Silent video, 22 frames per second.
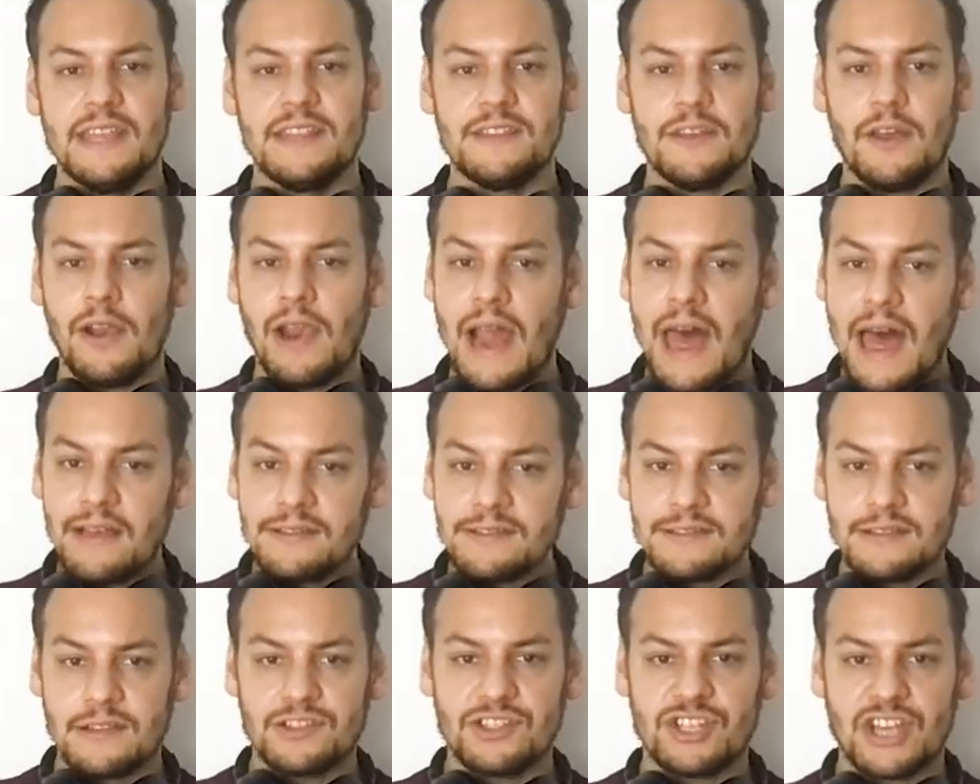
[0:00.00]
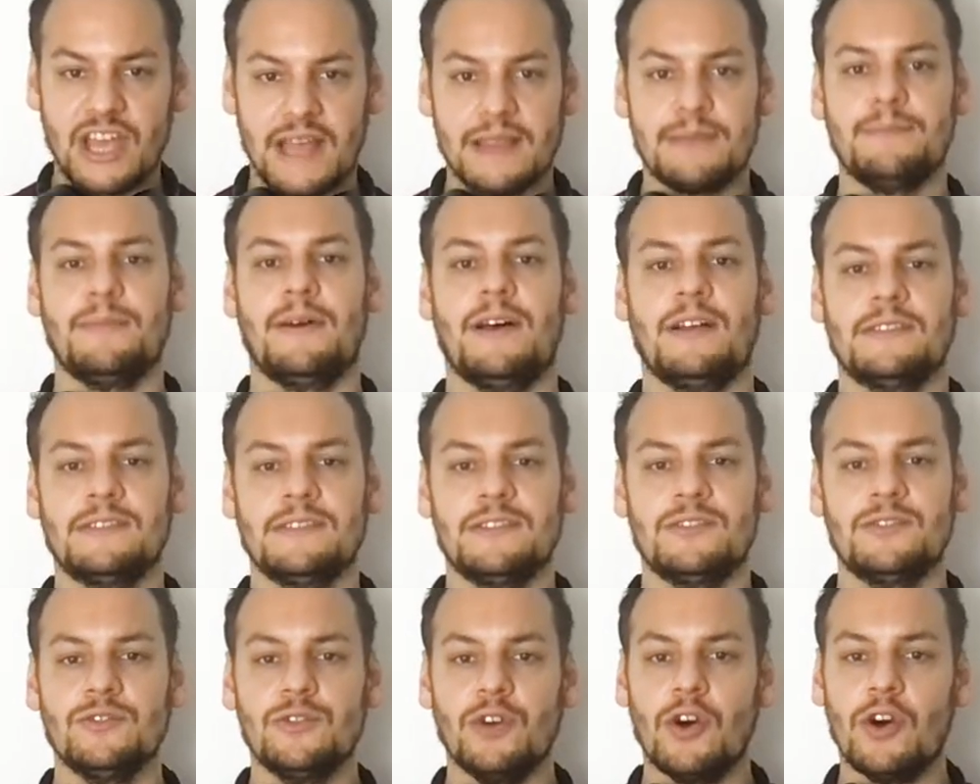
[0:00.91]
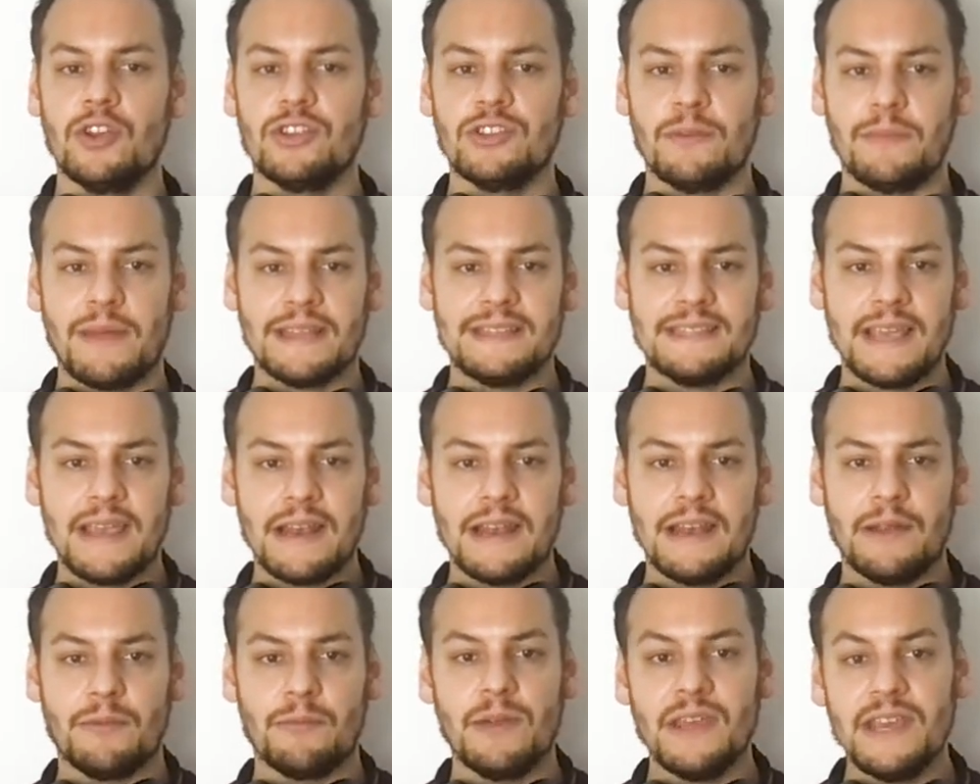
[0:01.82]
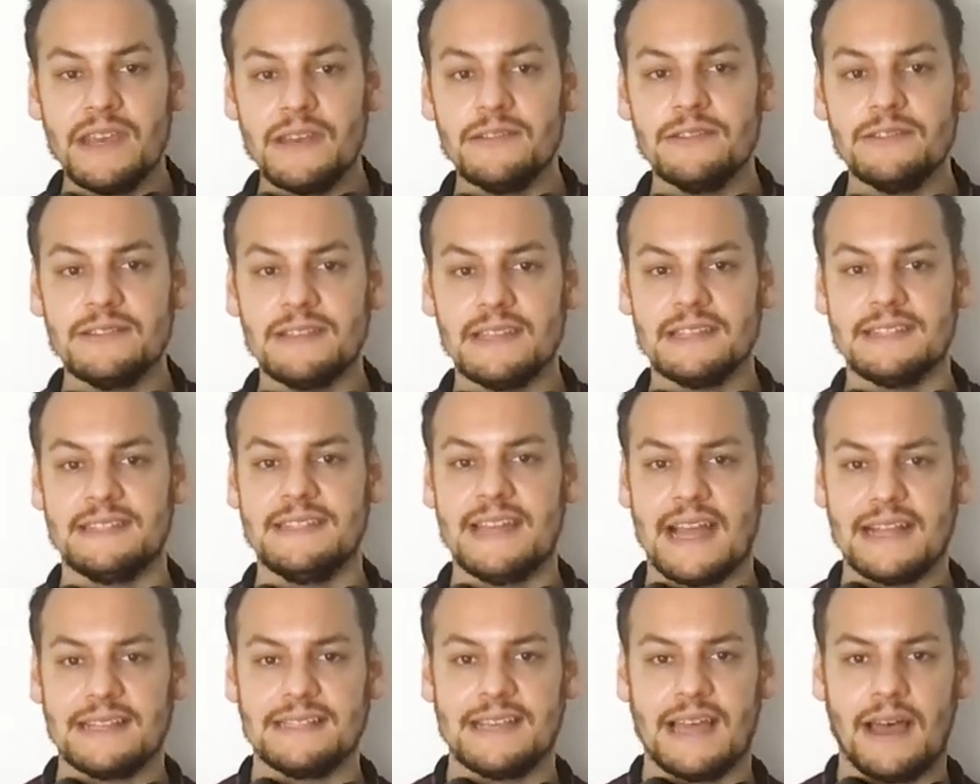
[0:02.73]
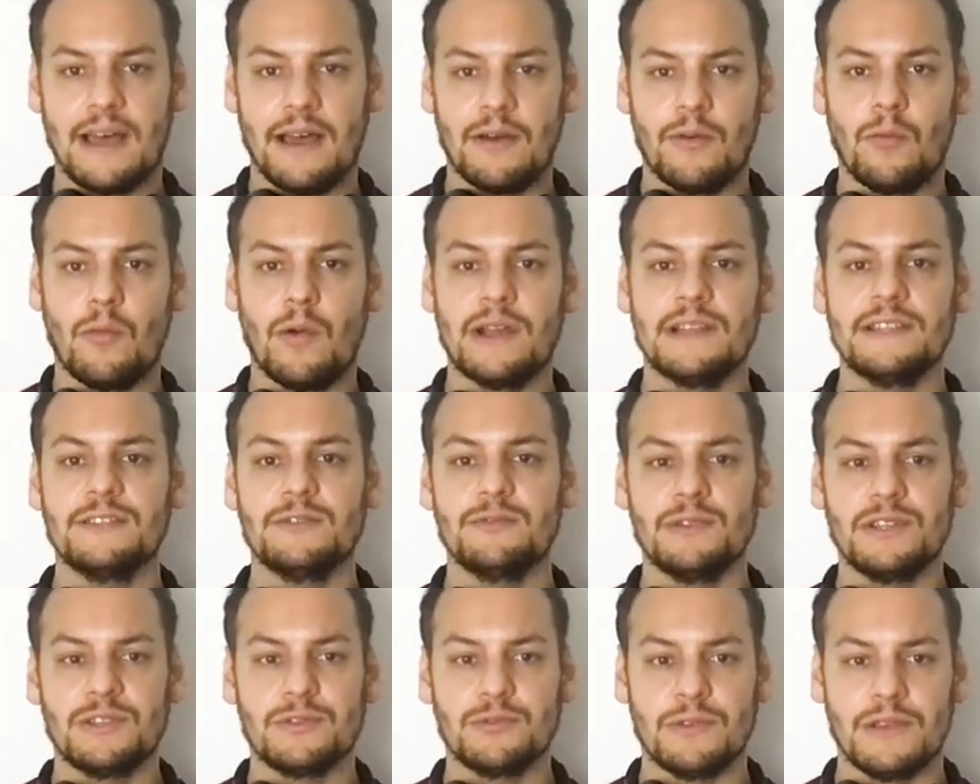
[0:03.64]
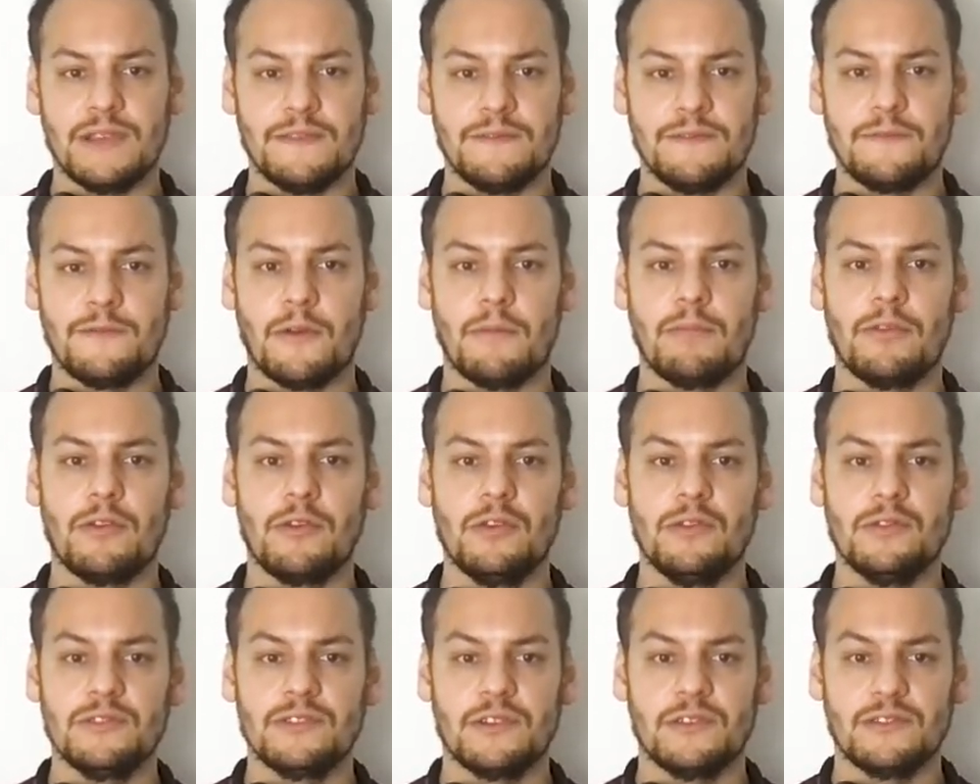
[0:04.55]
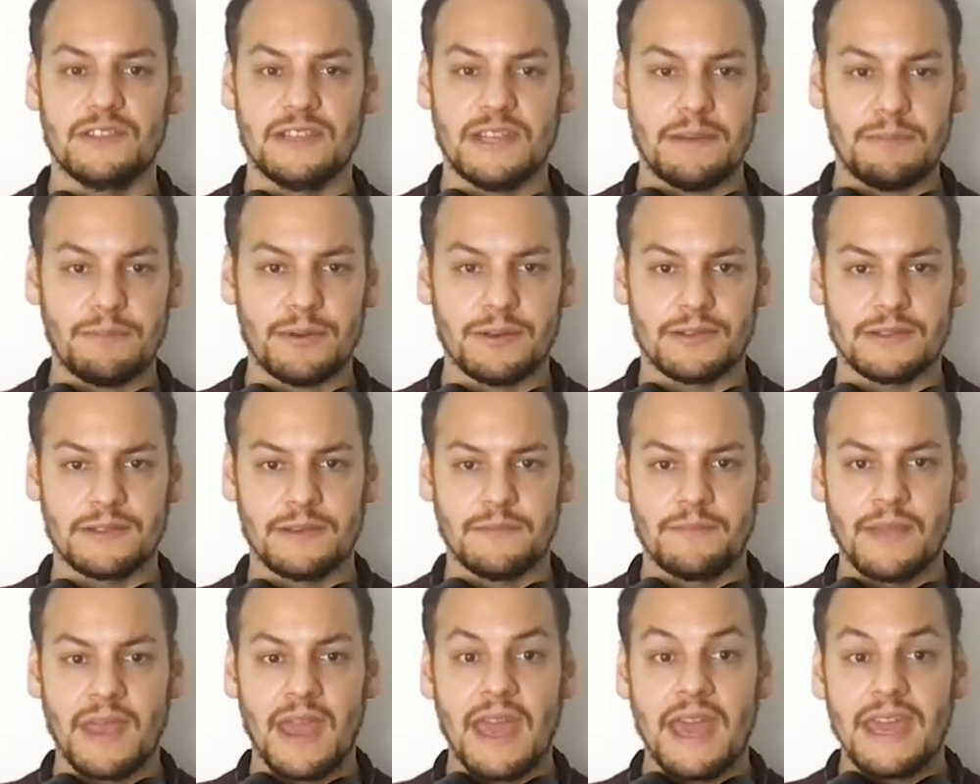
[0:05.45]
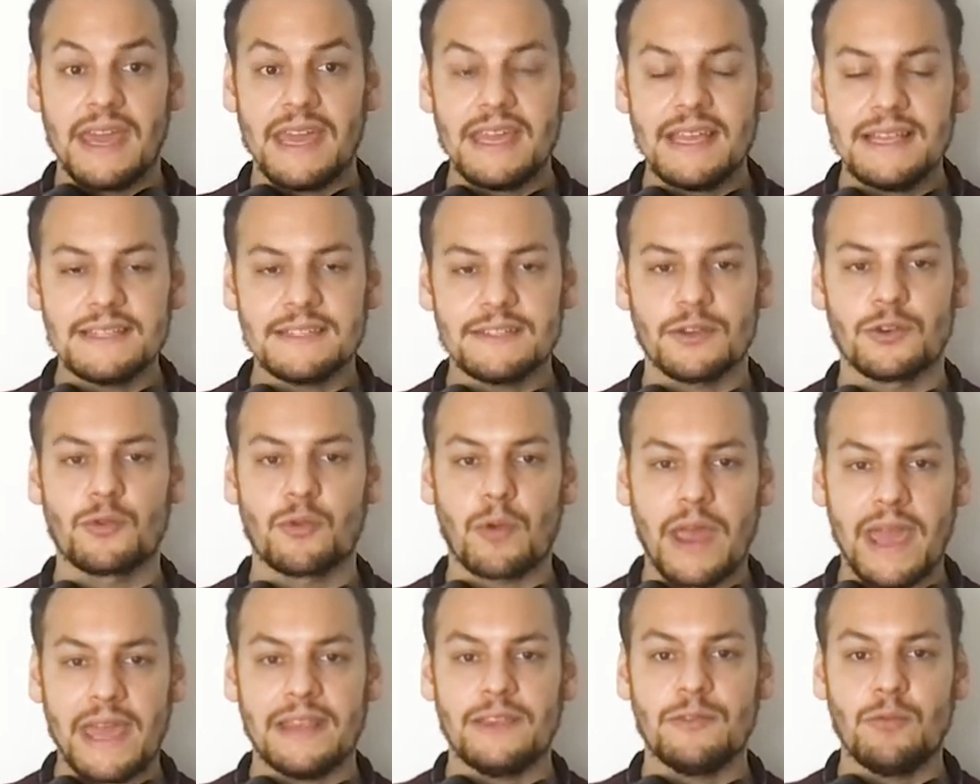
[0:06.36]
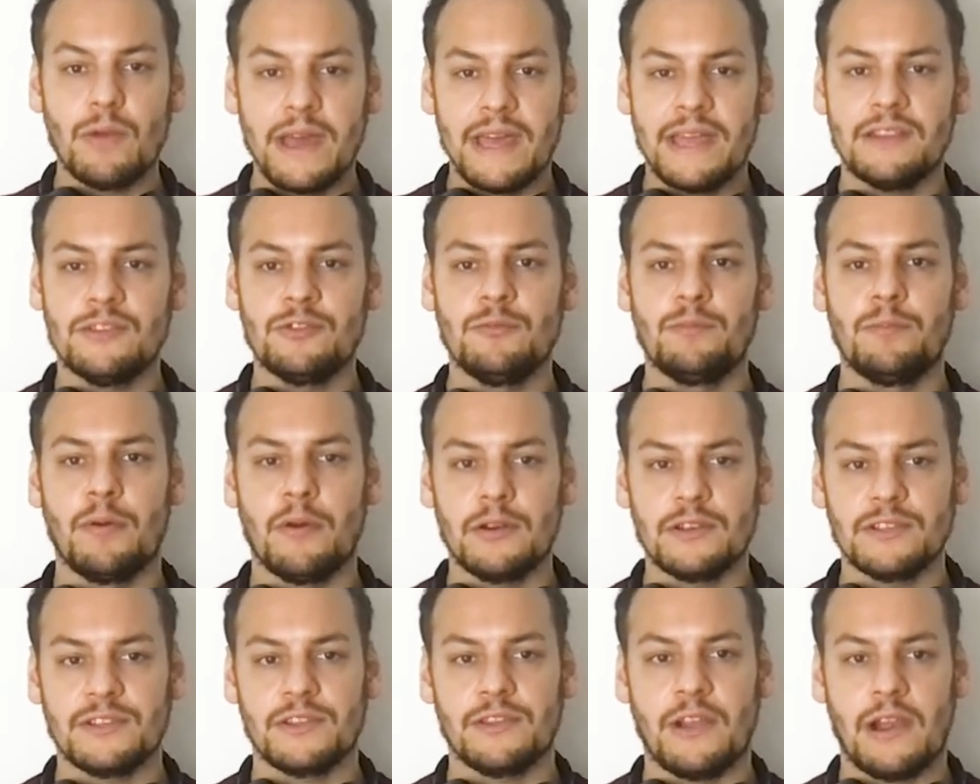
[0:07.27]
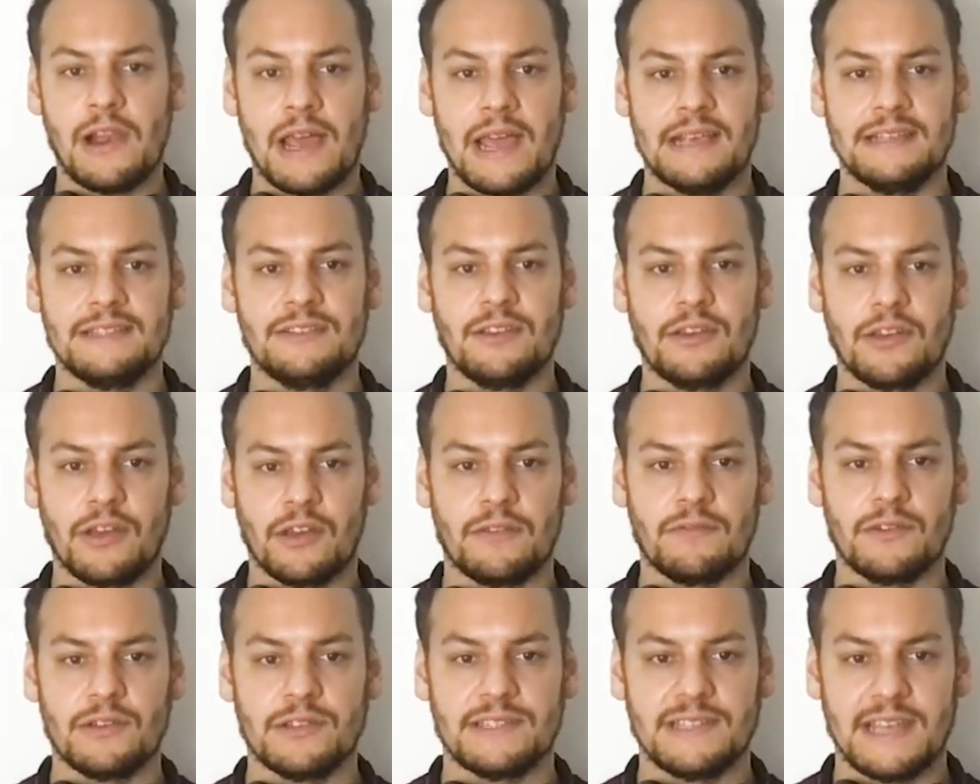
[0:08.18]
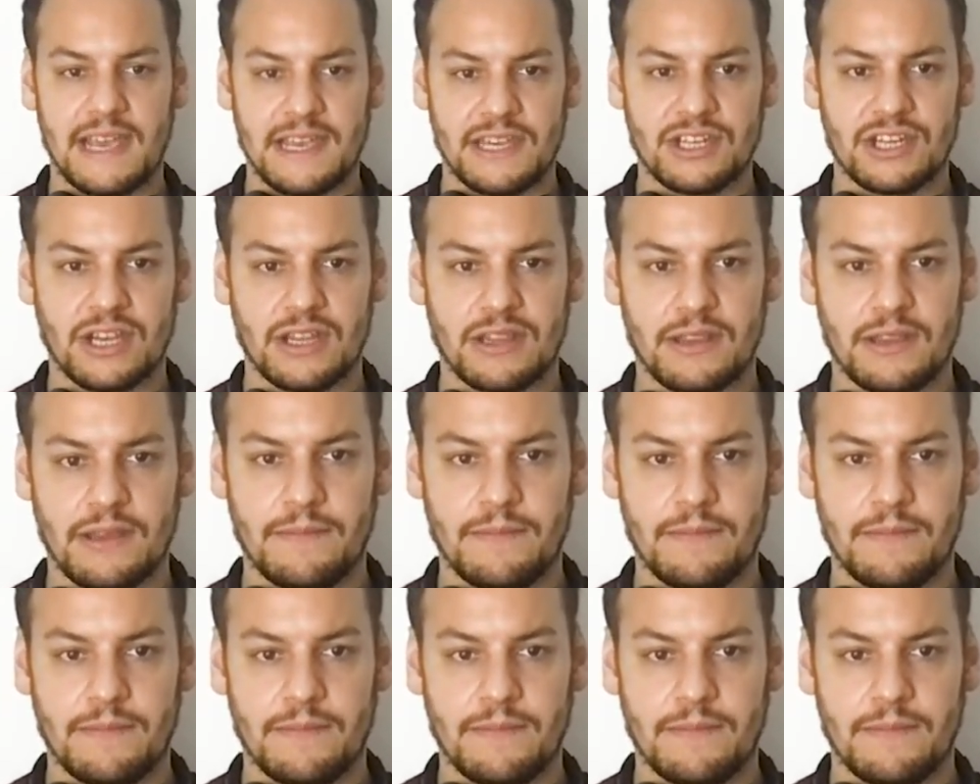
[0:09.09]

It allows the chatbot to automatically reuse this data once retrieved from the user's input. It's a great way to personalize the conversation.